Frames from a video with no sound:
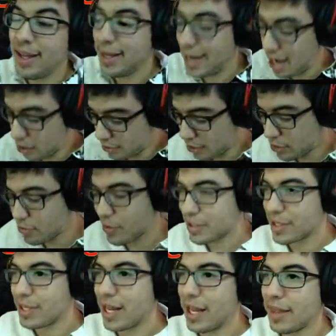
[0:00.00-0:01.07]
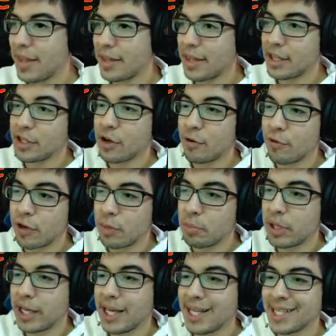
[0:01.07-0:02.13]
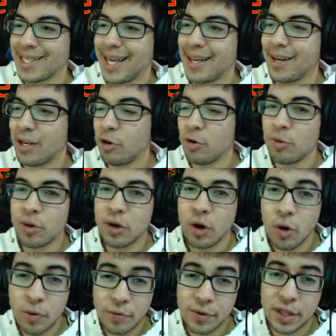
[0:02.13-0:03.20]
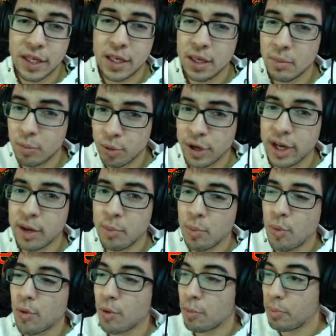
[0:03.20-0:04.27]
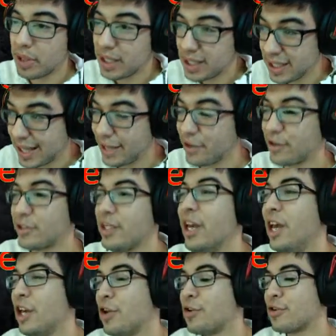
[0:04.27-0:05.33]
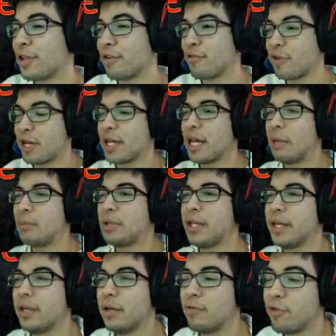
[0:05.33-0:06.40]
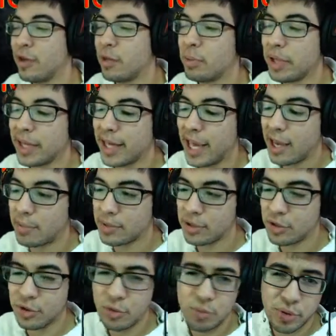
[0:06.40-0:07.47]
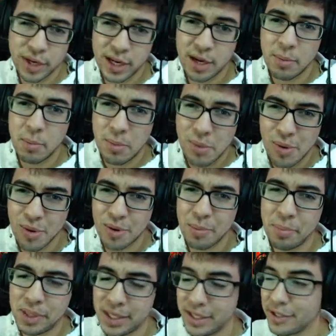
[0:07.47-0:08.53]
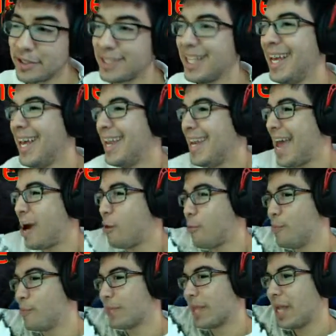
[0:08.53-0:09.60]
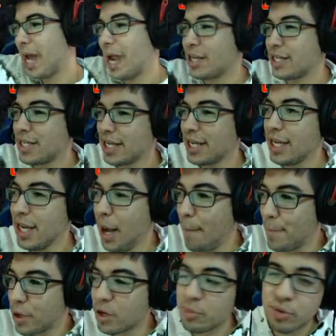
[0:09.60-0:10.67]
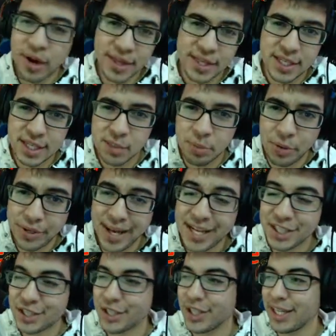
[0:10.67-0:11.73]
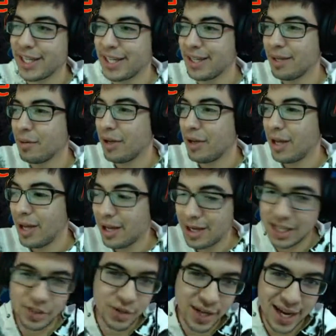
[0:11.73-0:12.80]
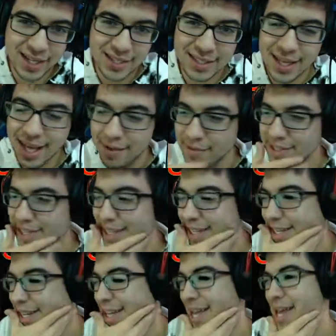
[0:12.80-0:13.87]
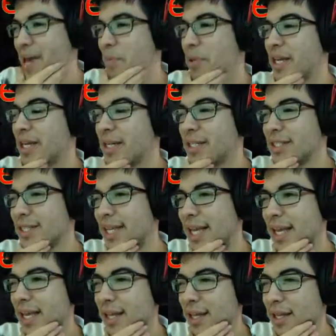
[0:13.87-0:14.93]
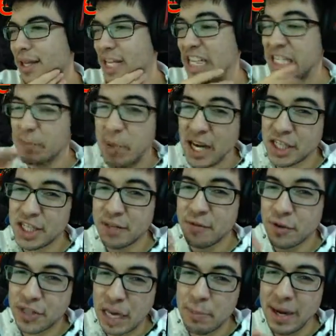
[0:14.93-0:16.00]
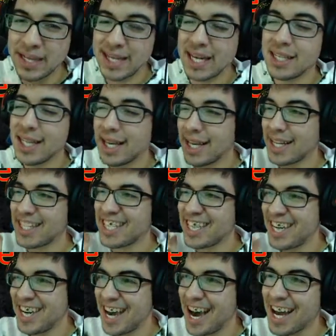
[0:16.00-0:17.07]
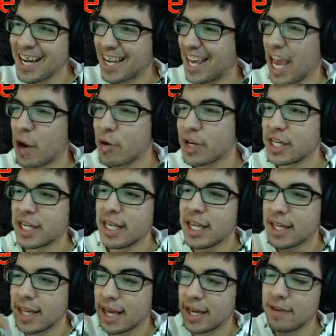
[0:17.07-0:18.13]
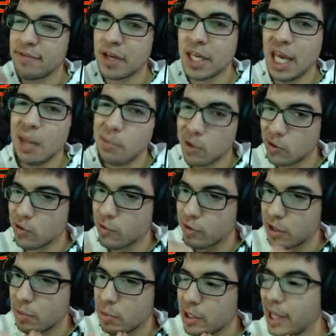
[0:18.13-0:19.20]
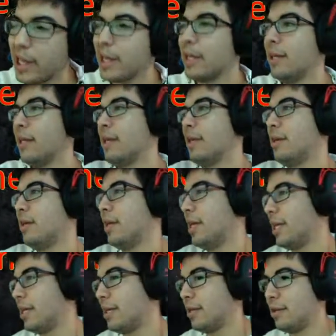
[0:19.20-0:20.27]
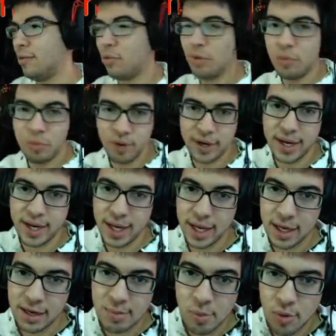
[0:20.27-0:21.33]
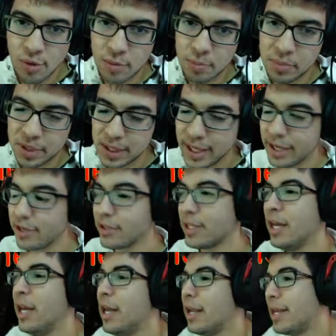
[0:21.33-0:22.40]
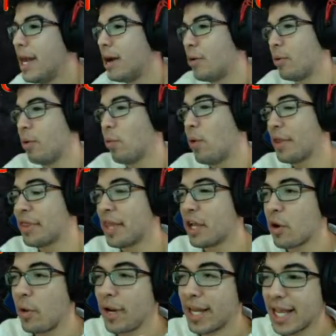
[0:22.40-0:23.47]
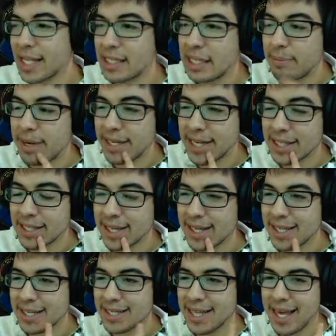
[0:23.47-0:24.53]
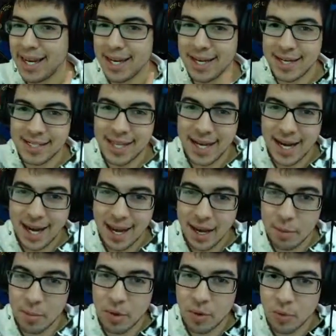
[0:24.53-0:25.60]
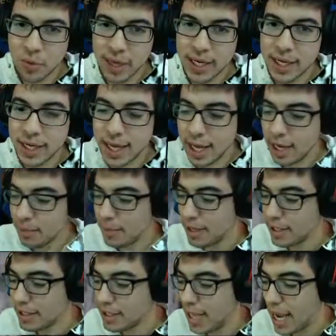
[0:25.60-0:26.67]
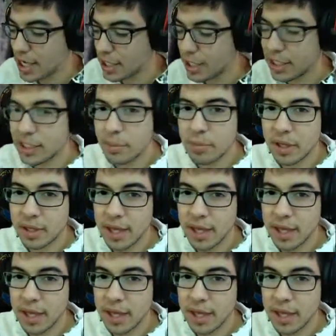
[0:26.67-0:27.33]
Now, another reason that I think they should go free to play is that it would hopefully bring more players. Usually, free to gameplay free to play games do bring more players. Now, I did put in parentheses potentially, as you guys have seen, because especially for Dead by Daylight, it's not guaranteed that if a game goes free to play, it will bring in more players. Now, one thing going against Dead by Daylight is that it is an M-rated game, and this is actually something